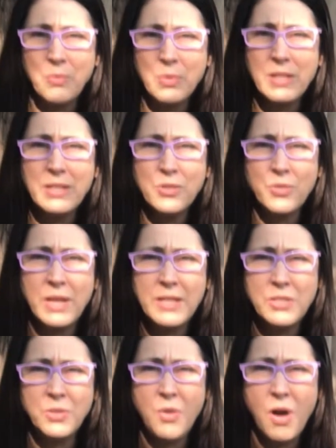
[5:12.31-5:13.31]
really
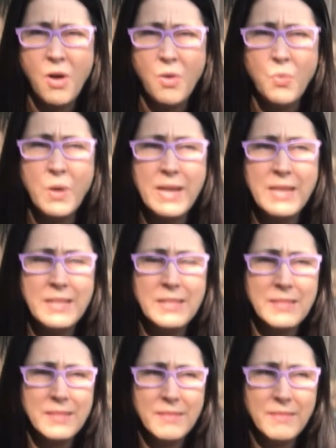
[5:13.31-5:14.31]
try to
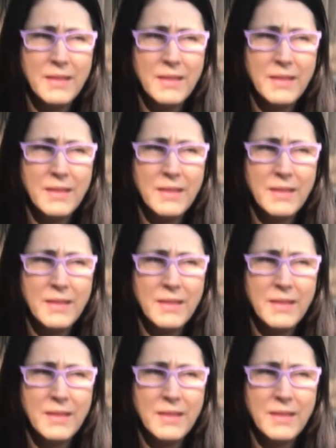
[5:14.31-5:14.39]
always